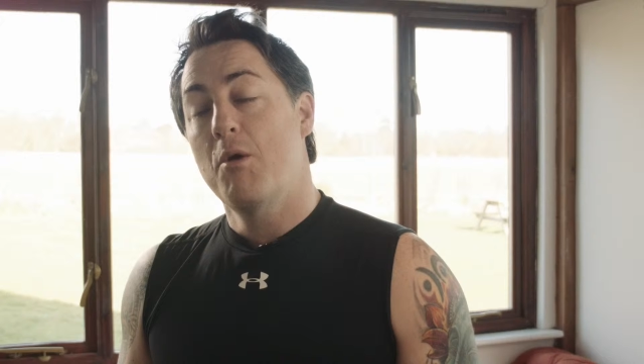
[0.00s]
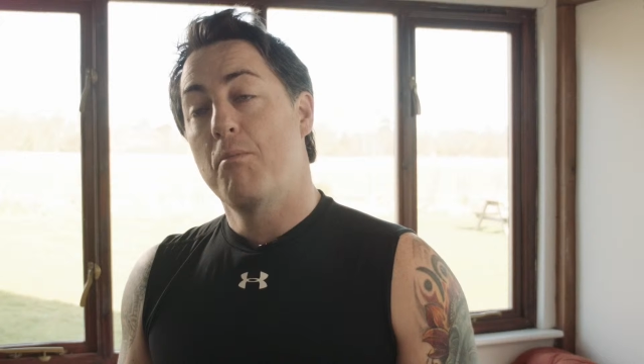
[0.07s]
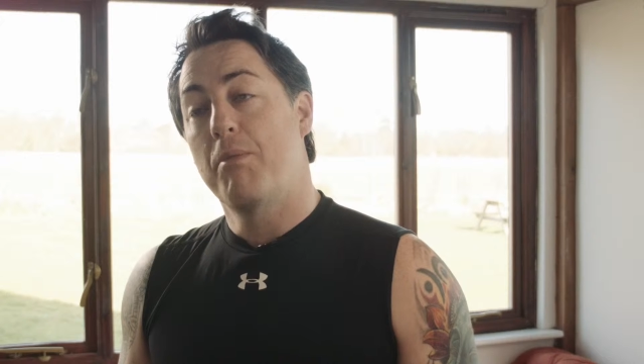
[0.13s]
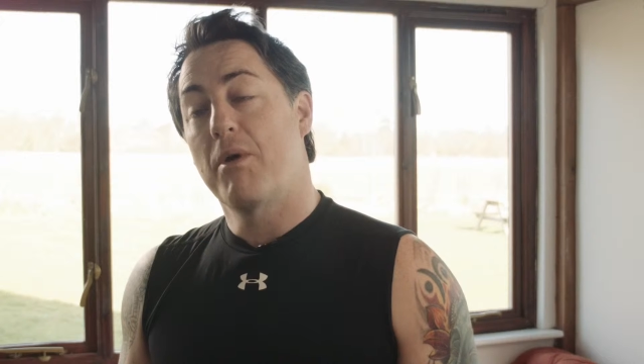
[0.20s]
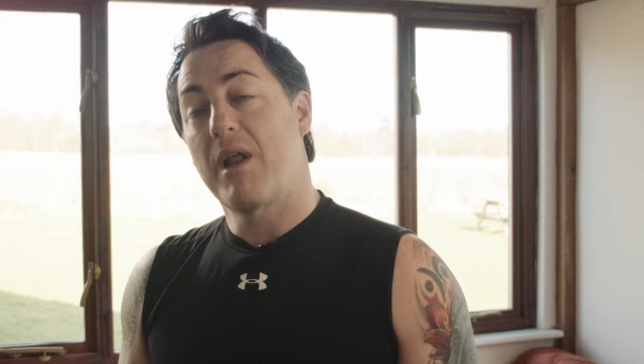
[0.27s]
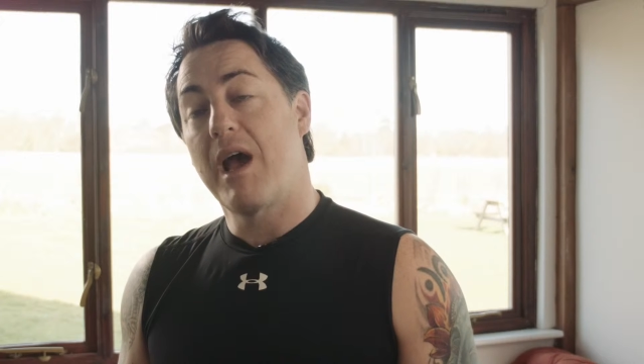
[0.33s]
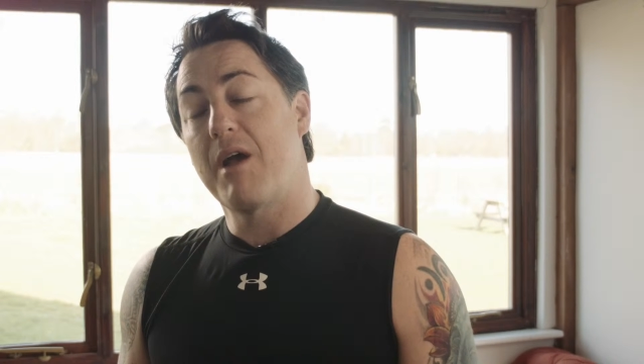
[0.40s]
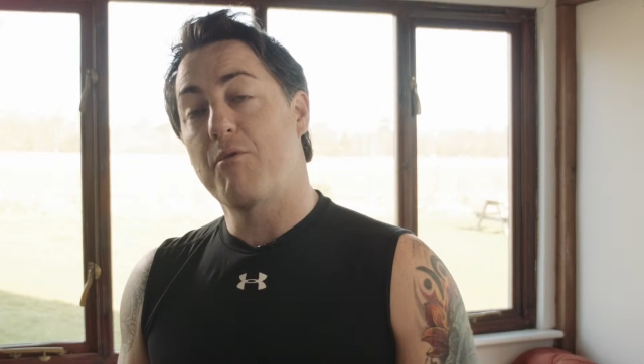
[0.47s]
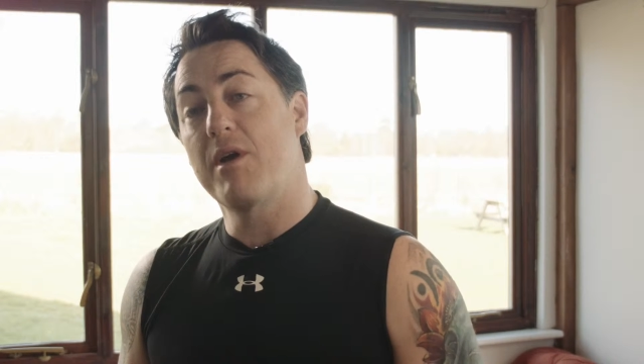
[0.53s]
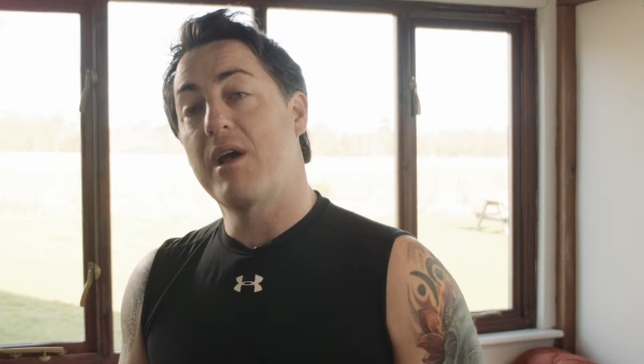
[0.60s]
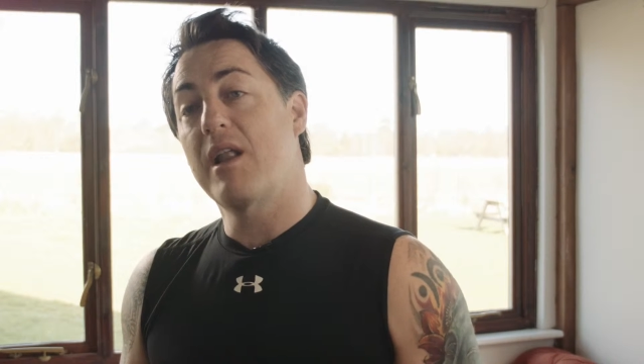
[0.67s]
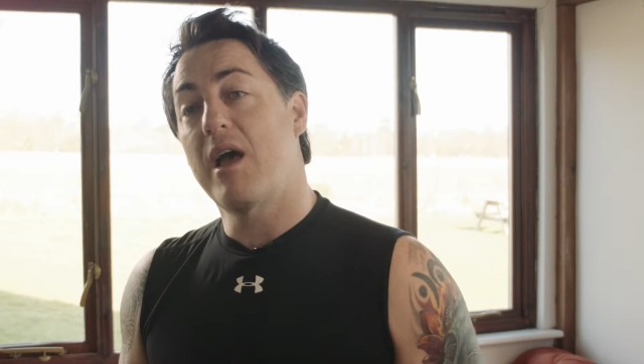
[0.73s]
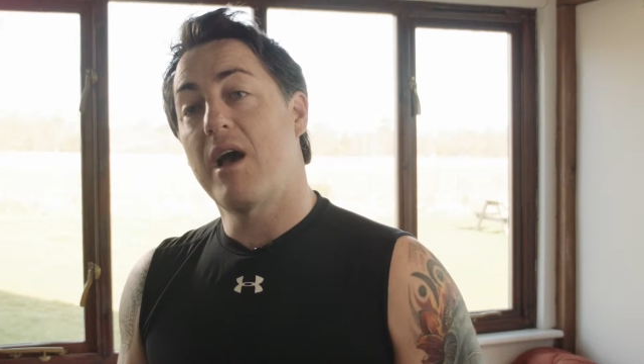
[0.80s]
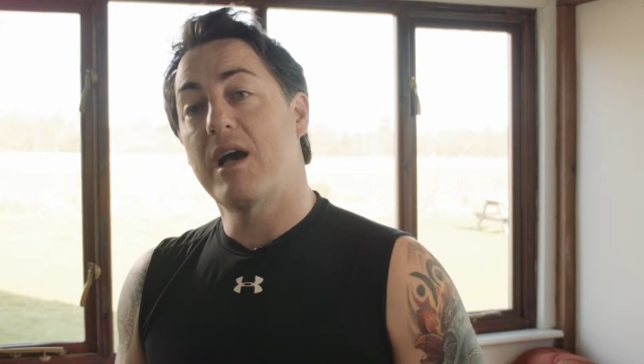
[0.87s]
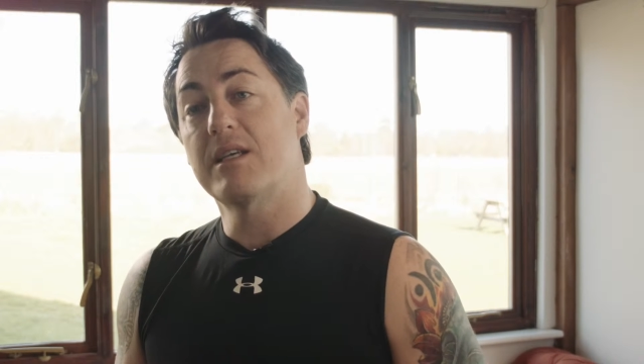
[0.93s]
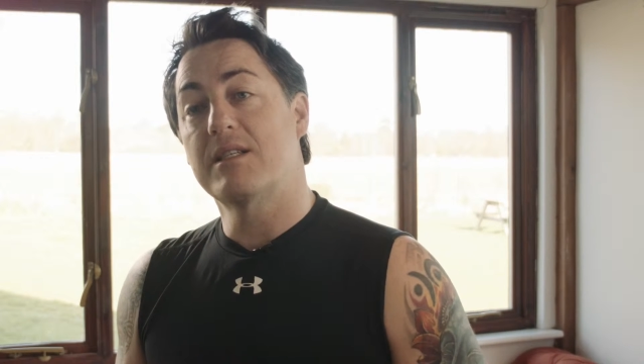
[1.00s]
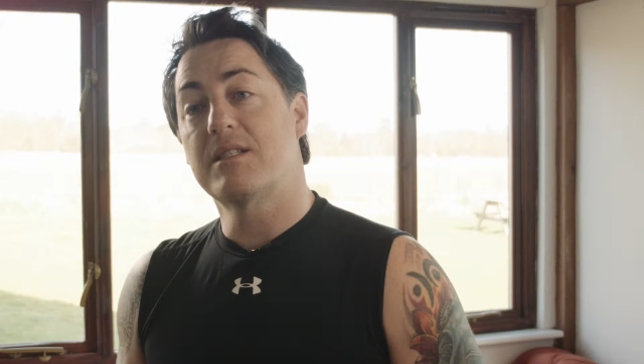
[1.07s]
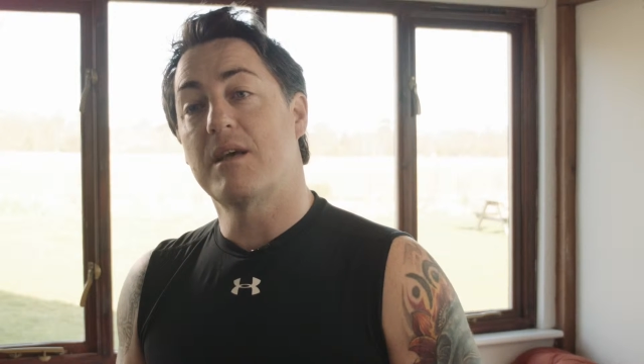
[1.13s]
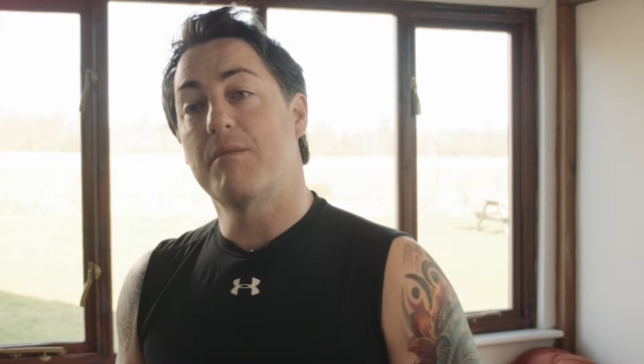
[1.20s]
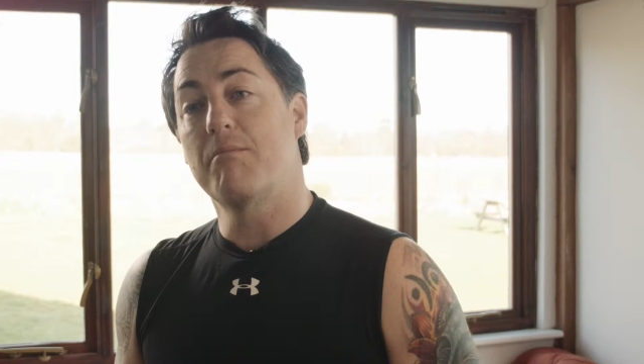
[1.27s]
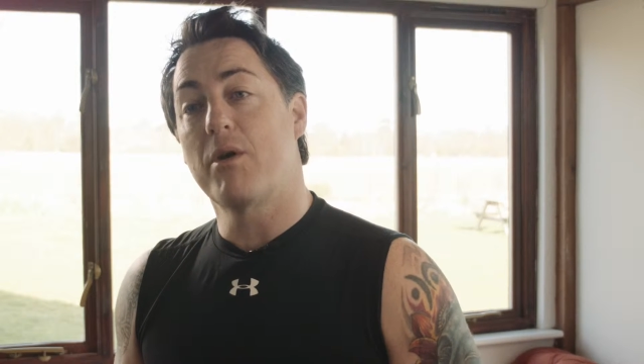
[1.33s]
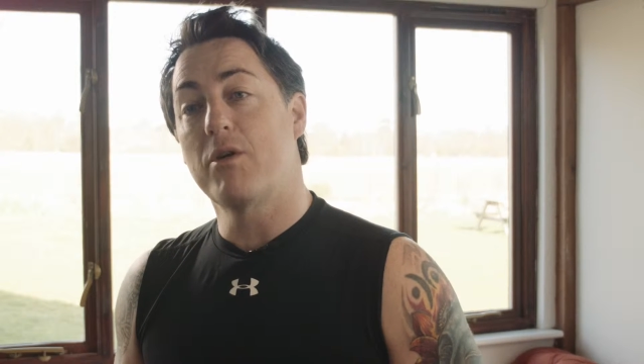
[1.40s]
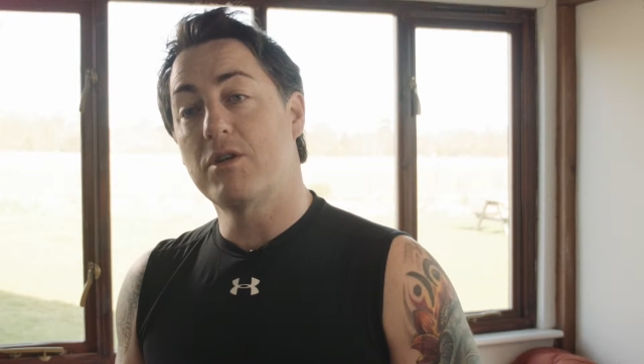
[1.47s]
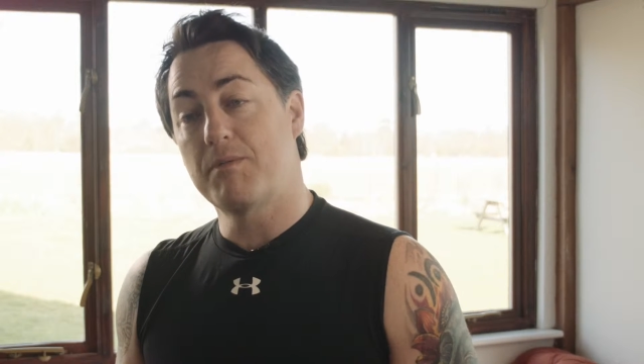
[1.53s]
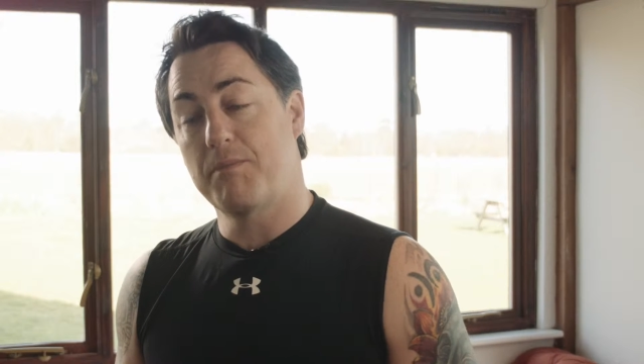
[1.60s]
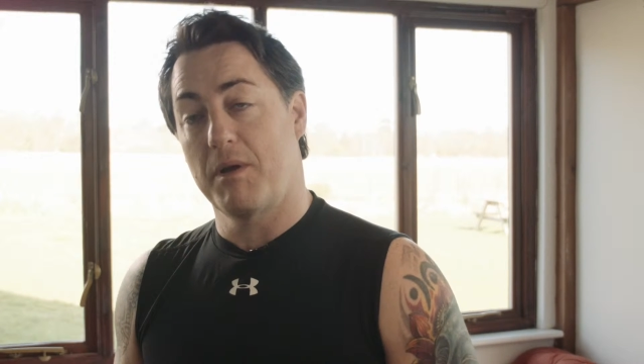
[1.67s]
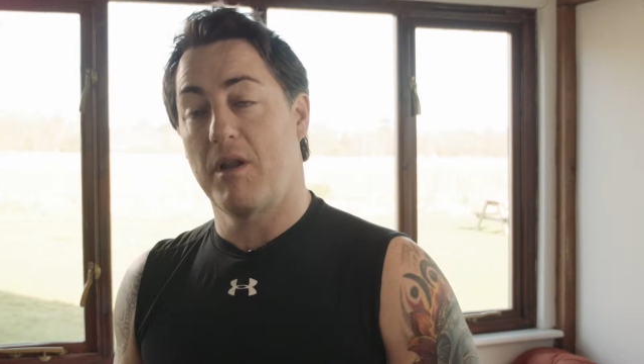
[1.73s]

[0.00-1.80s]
but I realized that most